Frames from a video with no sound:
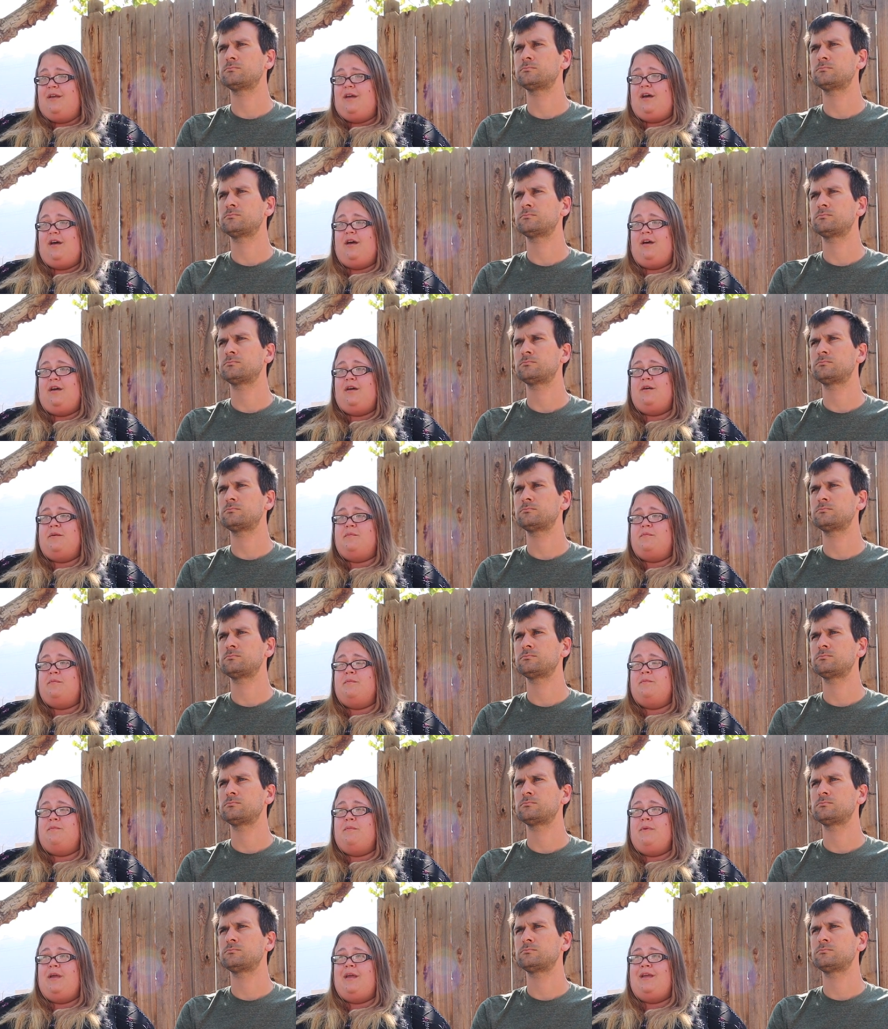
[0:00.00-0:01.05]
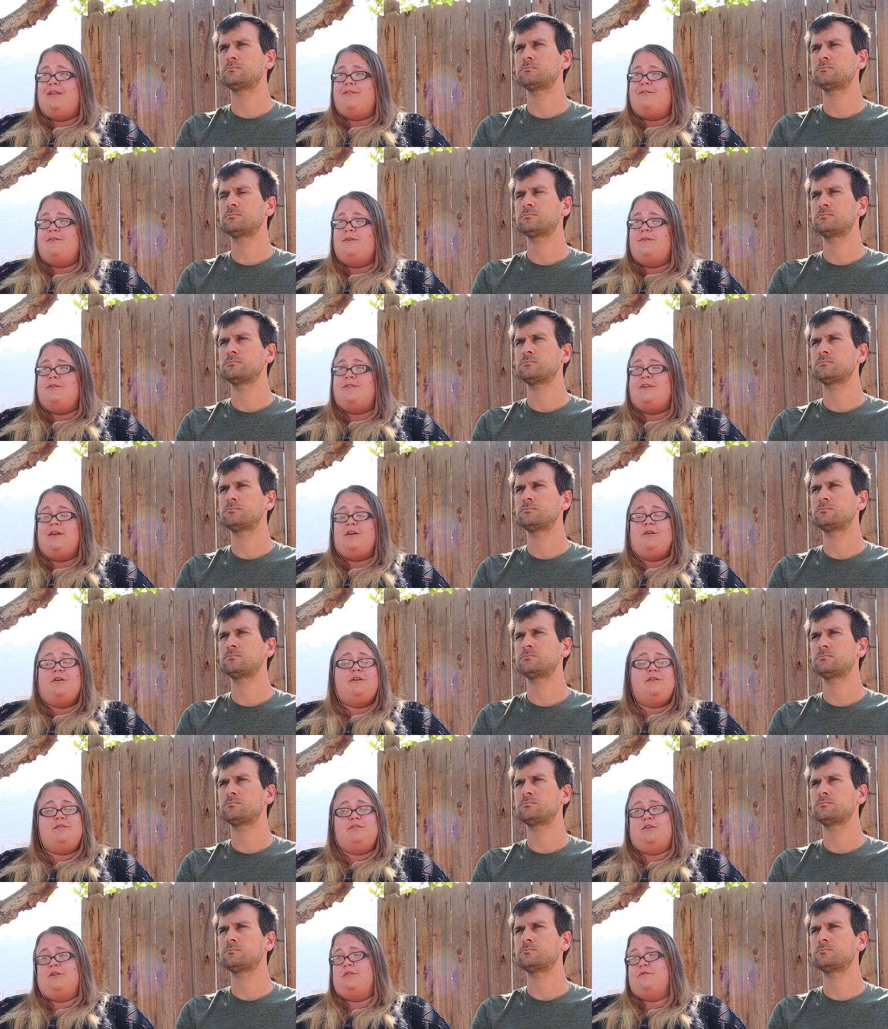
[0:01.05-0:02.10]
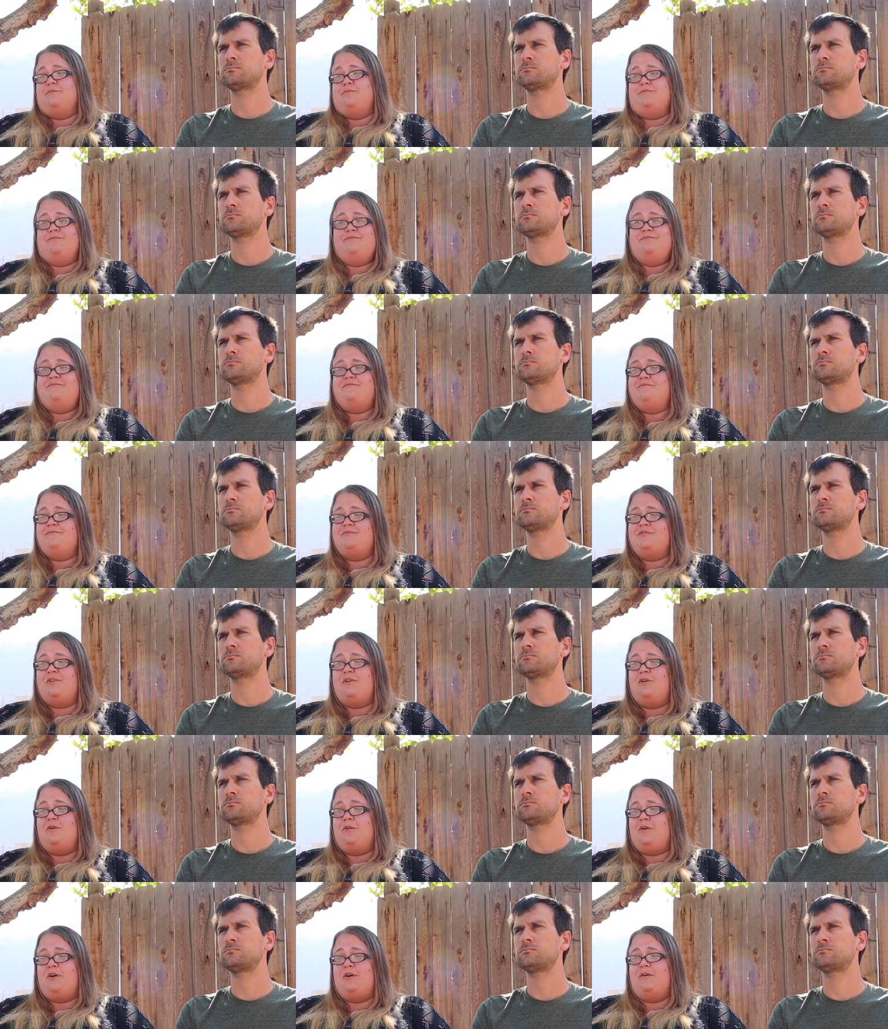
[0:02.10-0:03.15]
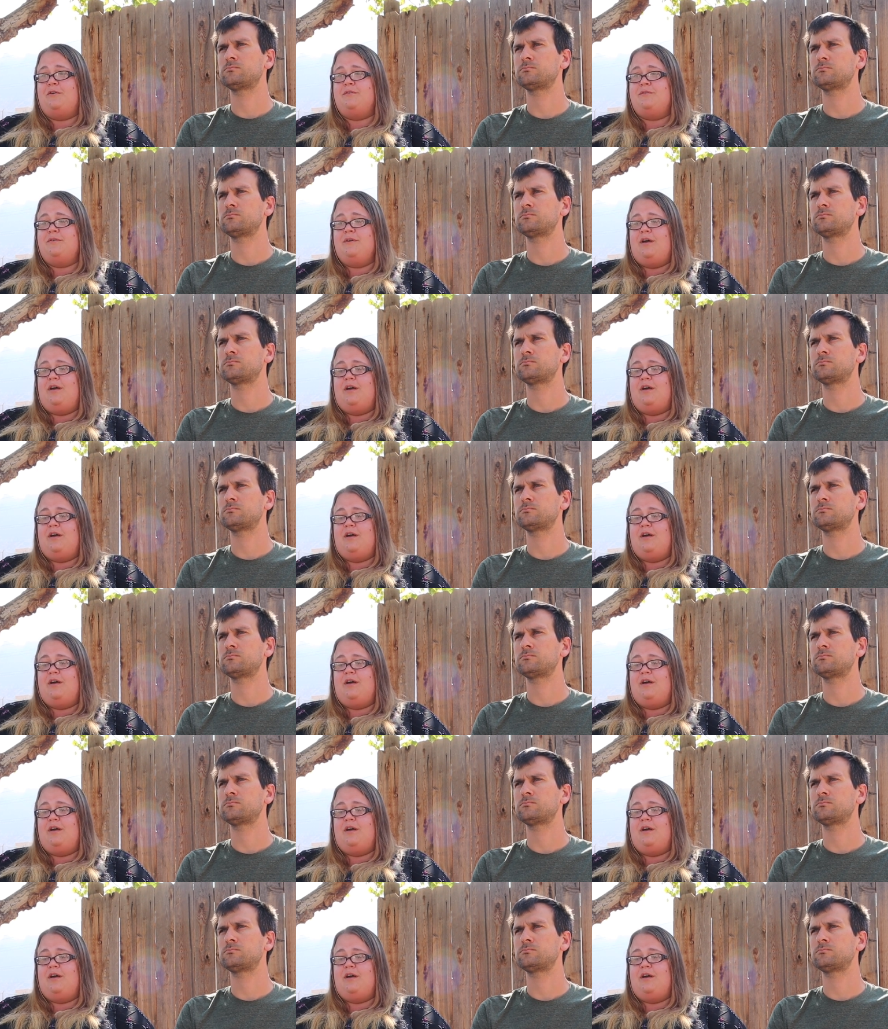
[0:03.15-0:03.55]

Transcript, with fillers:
Speaker 1: Um, and so it's like, oh, no, no go.